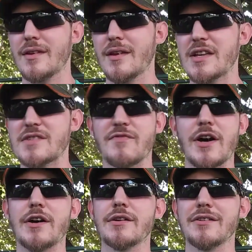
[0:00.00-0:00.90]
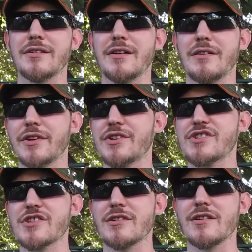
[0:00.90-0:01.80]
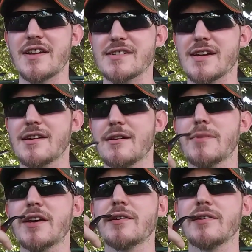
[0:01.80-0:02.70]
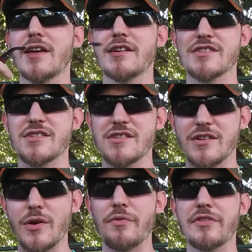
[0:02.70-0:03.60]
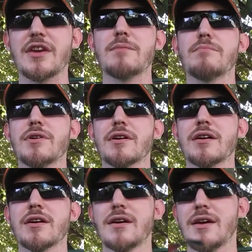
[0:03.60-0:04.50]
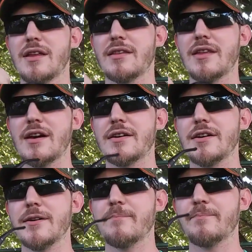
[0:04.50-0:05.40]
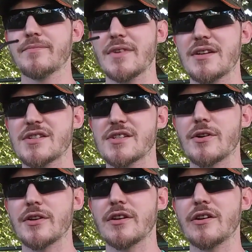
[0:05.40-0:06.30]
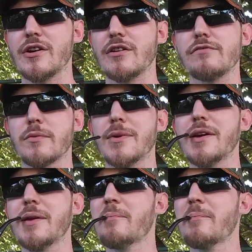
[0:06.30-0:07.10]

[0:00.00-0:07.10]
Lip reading: as fond of literature as I am now. That is, you know, the book that started it all for me.